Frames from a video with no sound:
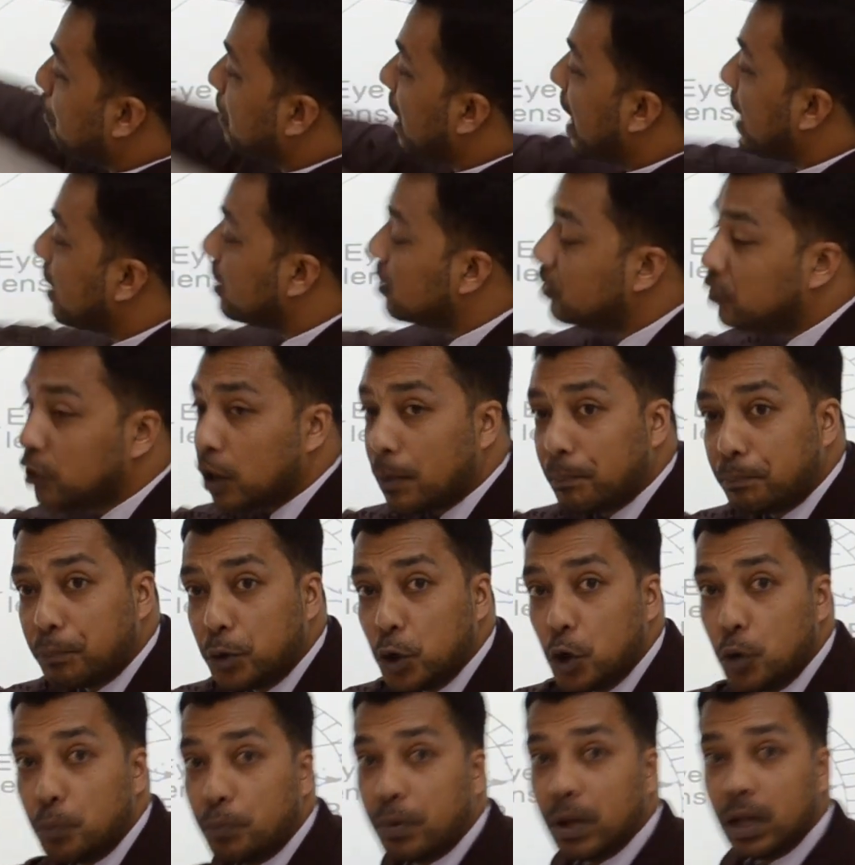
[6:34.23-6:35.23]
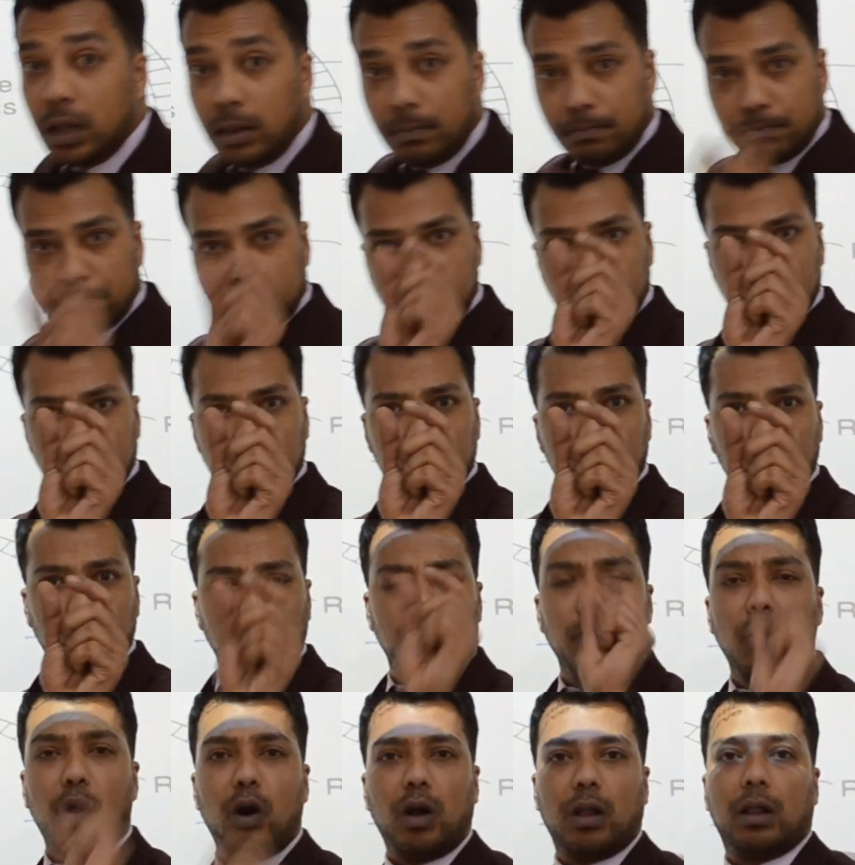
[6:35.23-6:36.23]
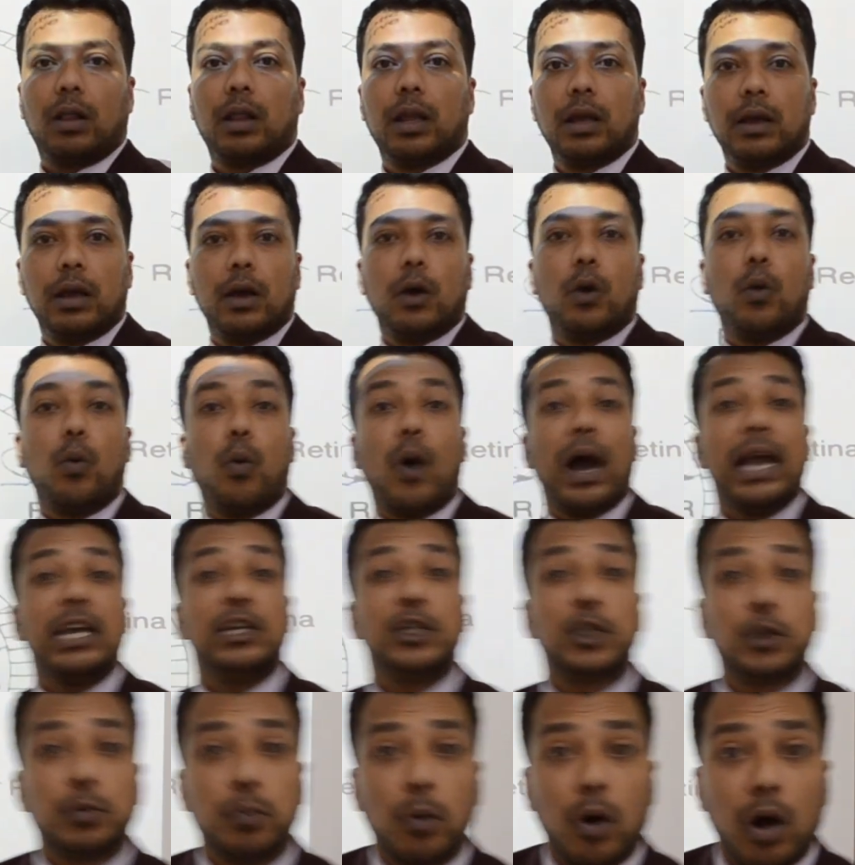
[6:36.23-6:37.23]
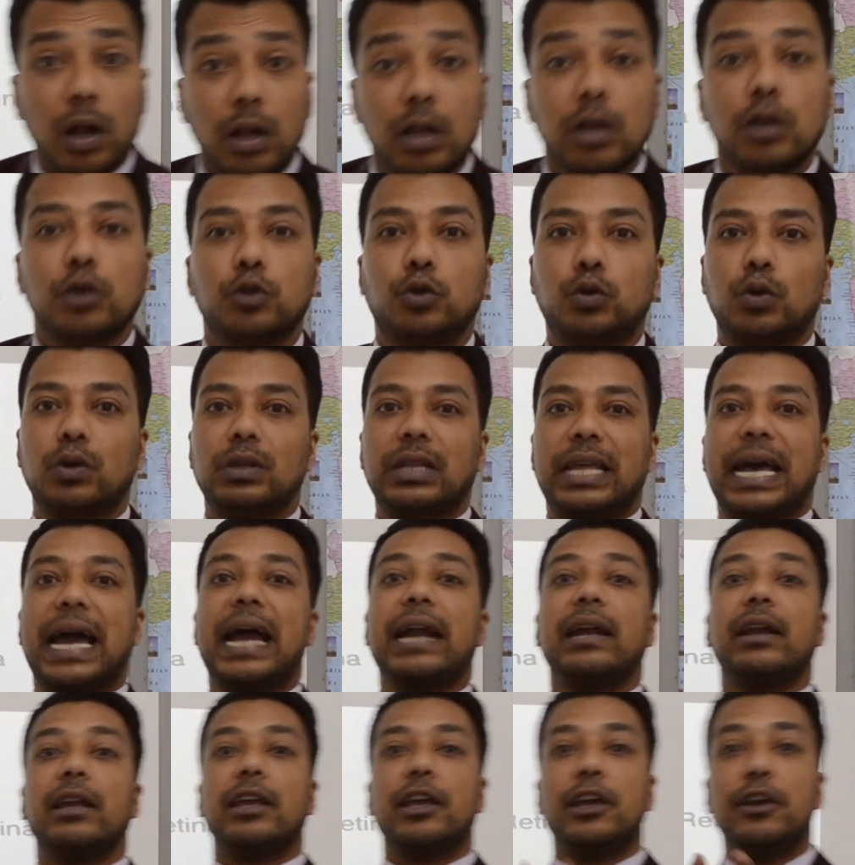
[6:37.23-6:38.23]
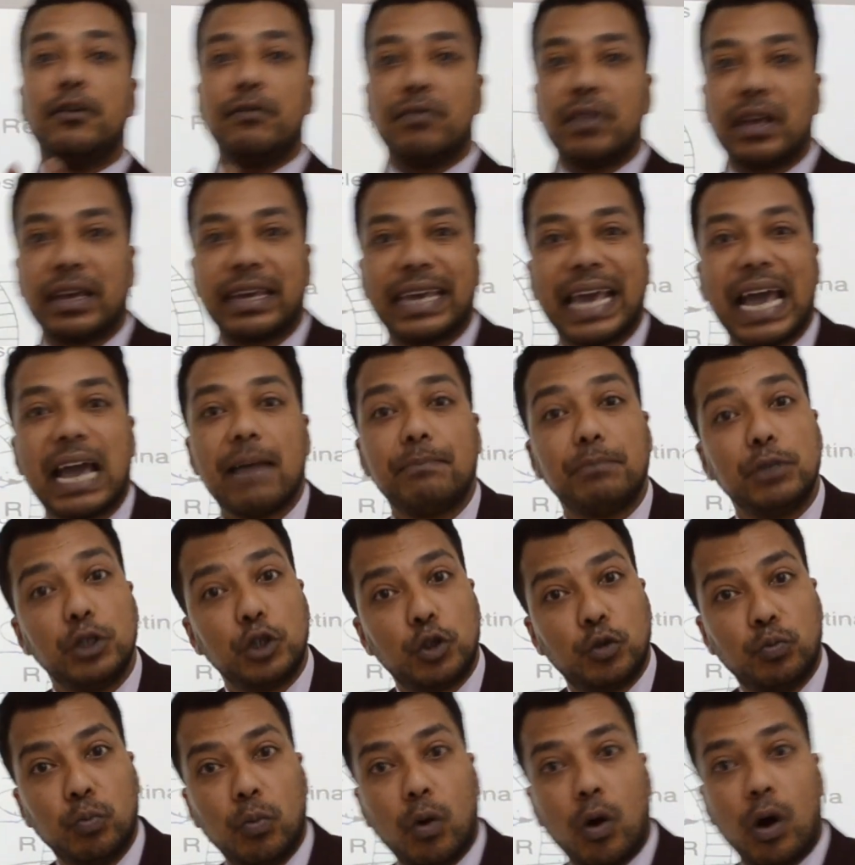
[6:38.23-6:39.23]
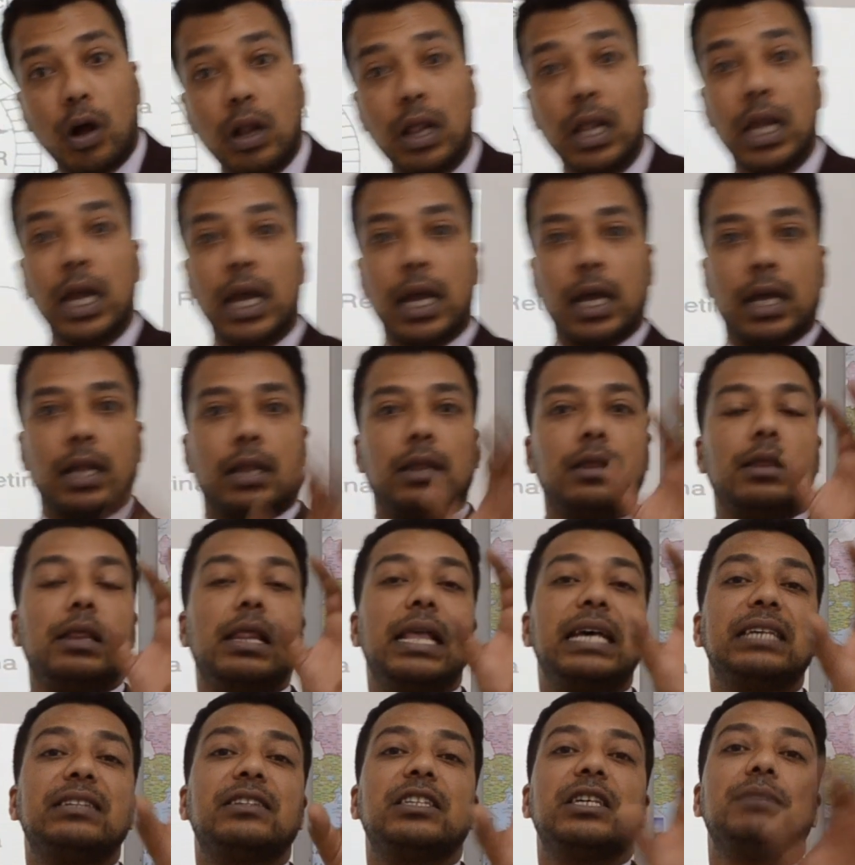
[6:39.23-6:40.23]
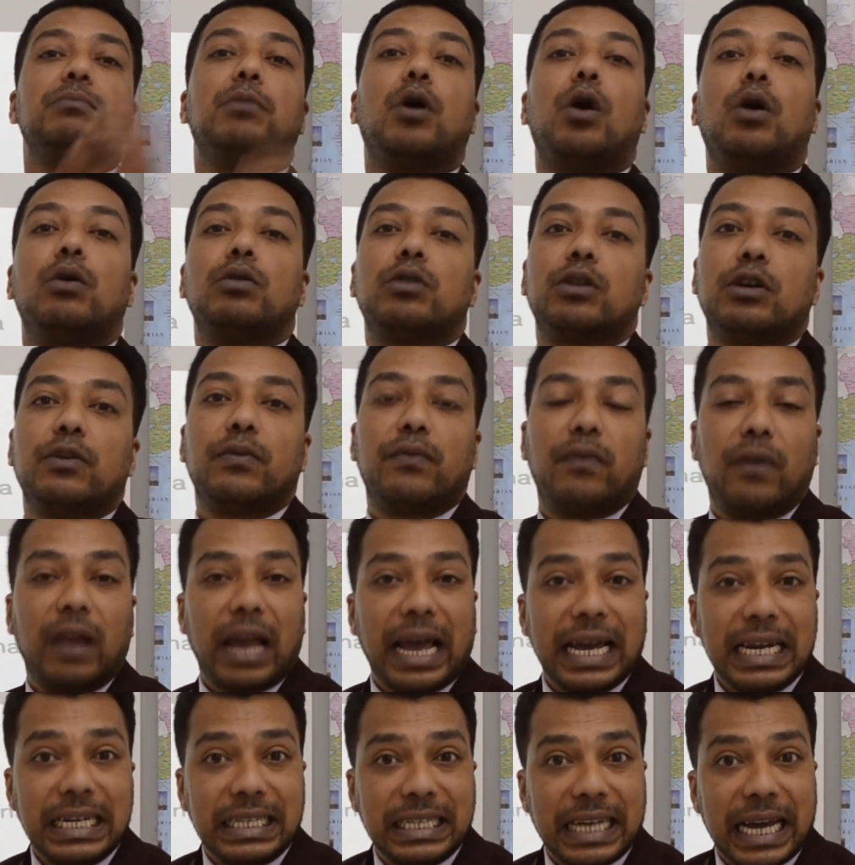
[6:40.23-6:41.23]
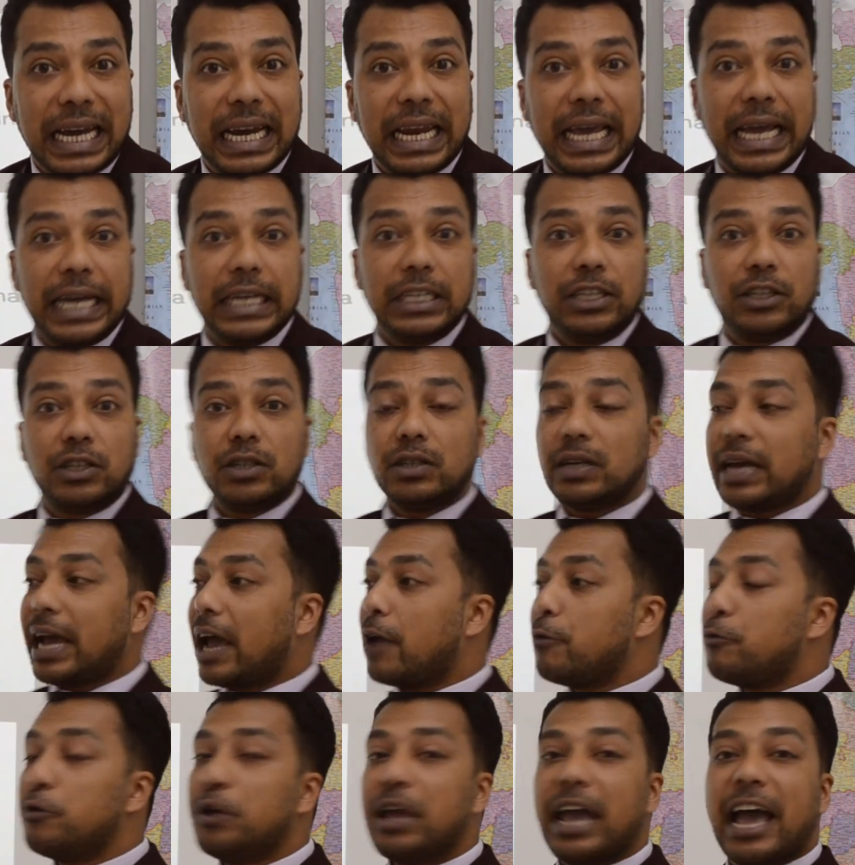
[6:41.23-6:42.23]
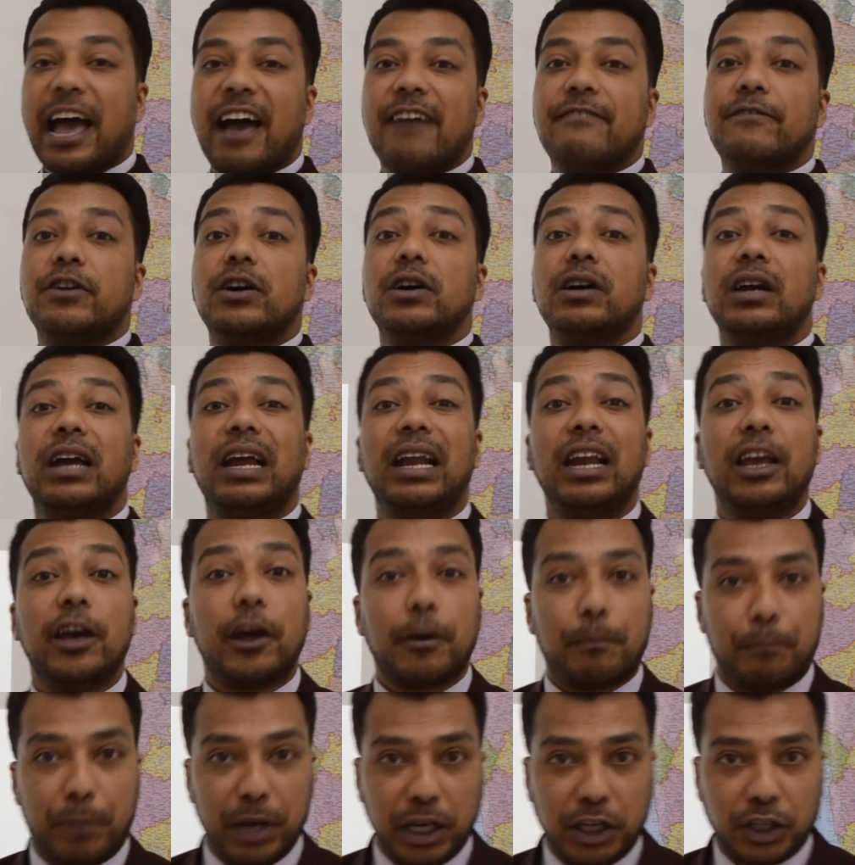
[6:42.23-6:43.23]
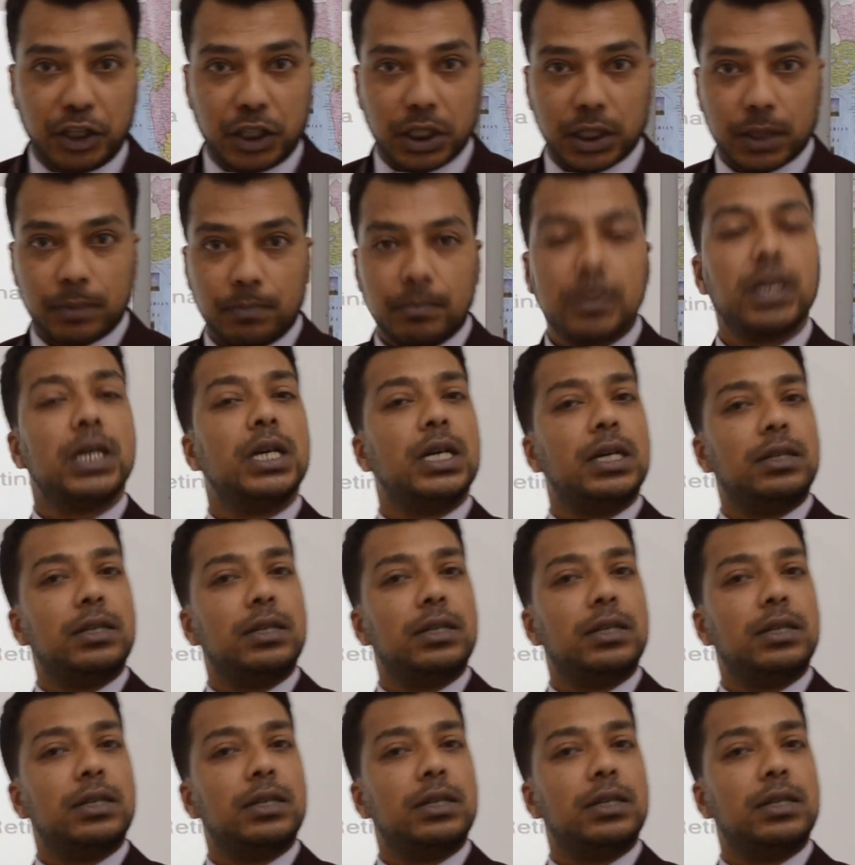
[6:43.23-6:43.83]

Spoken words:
that is your pupil, small. Why small? So that if the gap is small, less amount of light can enter and we have a clear picture.